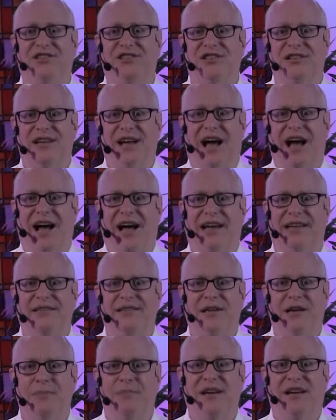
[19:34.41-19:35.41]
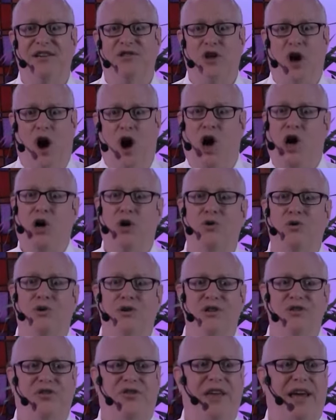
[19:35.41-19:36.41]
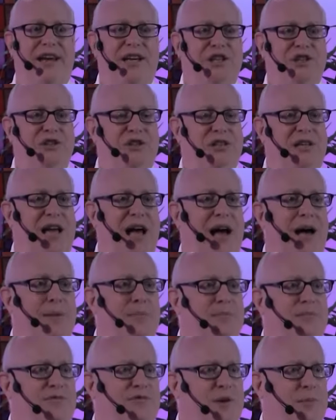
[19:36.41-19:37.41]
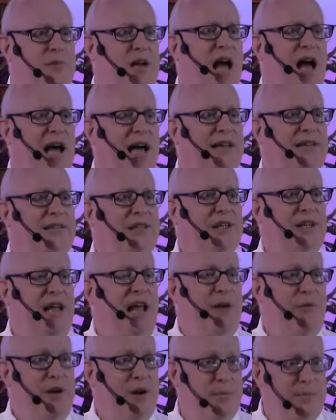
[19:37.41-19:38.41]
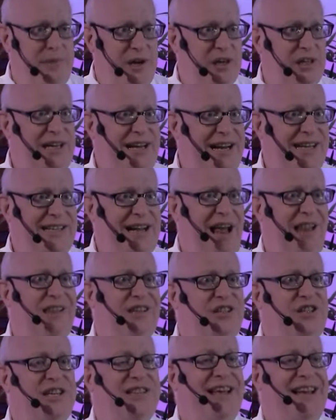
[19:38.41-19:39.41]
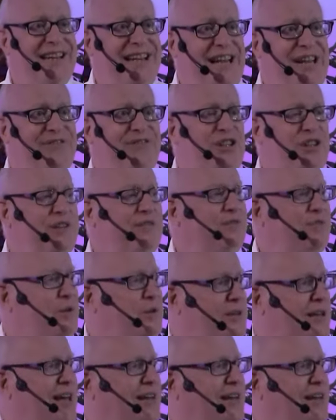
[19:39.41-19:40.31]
to God because all good things come from God. And we are merely acknowledging that even the food on